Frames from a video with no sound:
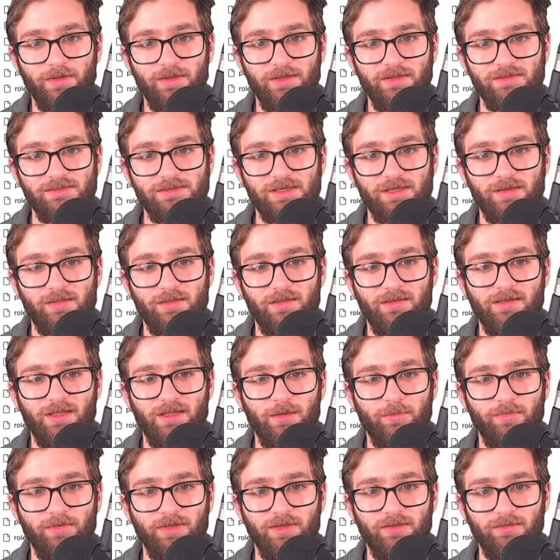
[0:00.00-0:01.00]
inside of the
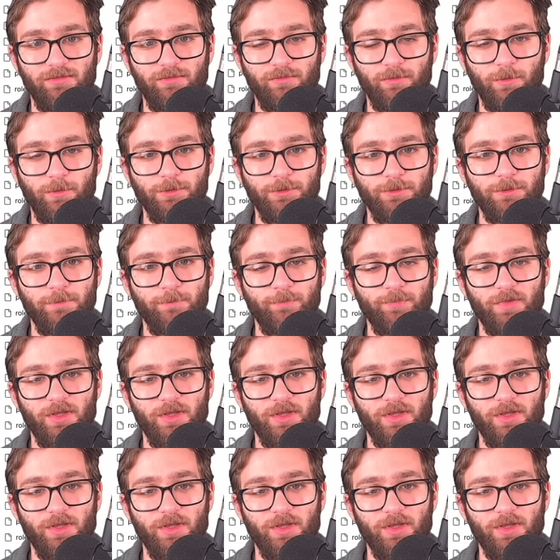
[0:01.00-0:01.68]
templates folder,